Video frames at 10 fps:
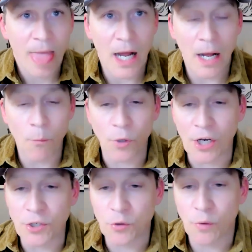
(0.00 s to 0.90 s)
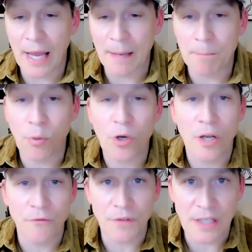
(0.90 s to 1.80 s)
We're going to do a Book
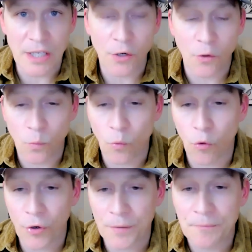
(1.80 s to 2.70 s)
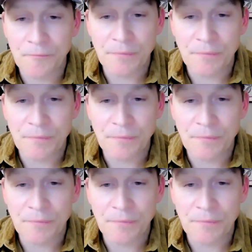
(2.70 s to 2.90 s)
of the Year award.